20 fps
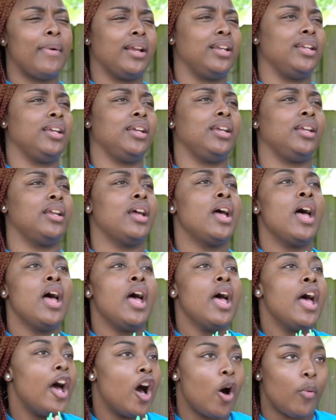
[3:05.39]
I need
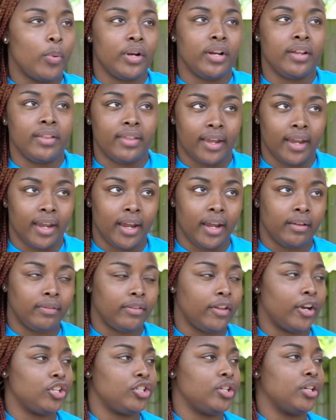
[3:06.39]
help or anything,
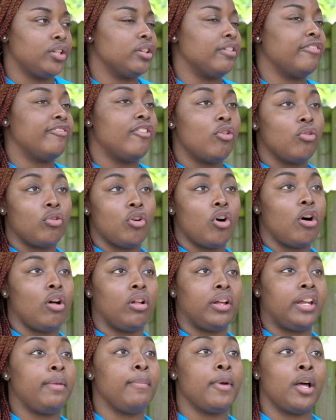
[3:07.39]
they're just a phone
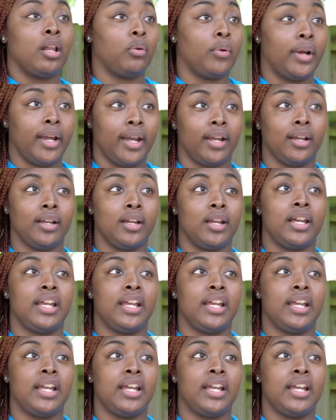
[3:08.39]
call, email away.